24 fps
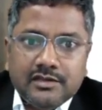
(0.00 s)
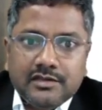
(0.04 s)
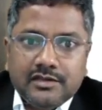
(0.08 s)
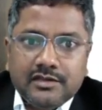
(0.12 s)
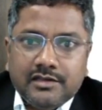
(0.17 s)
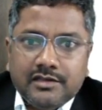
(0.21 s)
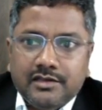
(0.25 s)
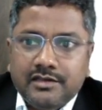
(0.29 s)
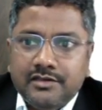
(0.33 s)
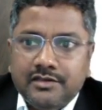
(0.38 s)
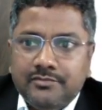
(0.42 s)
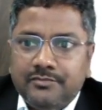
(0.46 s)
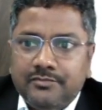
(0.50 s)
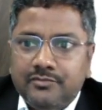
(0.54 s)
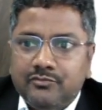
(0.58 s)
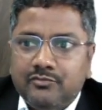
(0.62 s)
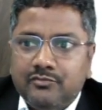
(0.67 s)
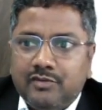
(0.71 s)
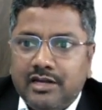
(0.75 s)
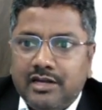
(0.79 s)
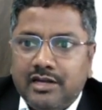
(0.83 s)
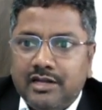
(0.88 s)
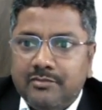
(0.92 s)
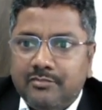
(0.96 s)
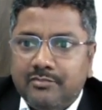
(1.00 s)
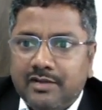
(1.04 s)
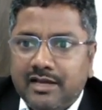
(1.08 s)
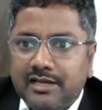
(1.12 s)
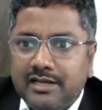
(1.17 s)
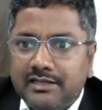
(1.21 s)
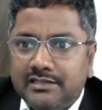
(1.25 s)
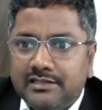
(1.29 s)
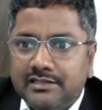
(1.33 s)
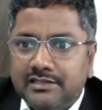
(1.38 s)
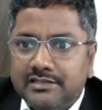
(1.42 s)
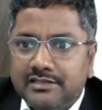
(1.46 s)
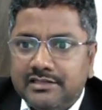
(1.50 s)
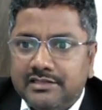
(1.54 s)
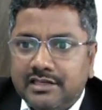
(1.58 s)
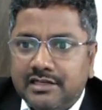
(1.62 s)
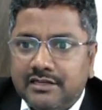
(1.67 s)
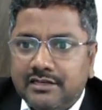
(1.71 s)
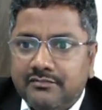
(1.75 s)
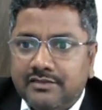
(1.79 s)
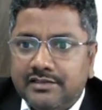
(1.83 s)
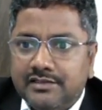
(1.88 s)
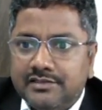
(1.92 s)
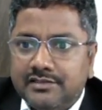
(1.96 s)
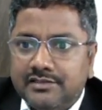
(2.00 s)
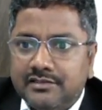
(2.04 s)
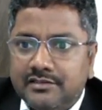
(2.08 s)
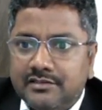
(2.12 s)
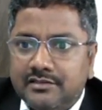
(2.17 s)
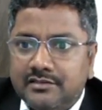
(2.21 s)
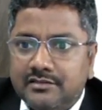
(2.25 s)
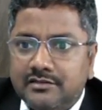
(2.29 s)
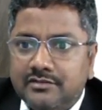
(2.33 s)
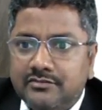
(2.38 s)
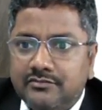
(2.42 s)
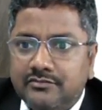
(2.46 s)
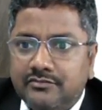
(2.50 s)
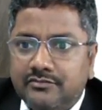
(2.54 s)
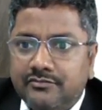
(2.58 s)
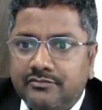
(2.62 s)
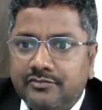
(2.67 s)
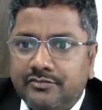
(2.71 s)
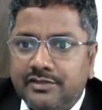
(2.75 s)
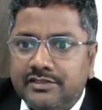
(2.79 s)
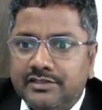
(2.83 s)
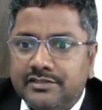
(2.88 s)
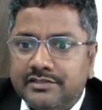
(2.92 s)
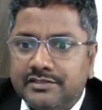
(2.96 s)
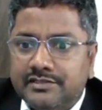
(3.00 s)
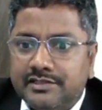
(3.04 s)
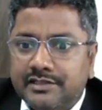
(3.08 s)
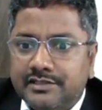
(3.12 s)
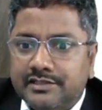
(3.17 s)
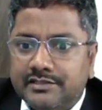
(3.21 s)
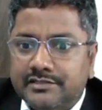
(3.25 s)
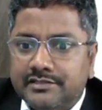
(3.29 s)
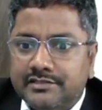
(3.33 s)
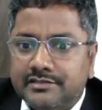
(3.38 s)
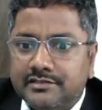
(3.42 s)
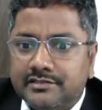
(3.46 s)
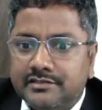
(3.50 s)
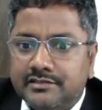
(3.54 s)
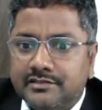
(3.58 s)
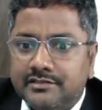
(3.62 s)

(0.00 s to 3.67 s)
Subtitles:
if you multiply this equation with 6,